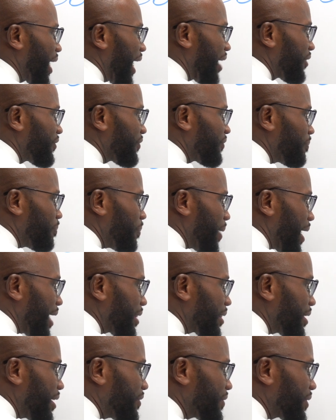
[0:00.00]
have
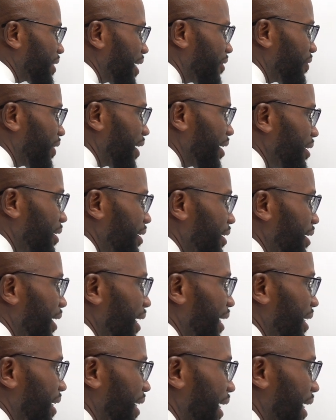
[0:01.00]
positive 7 and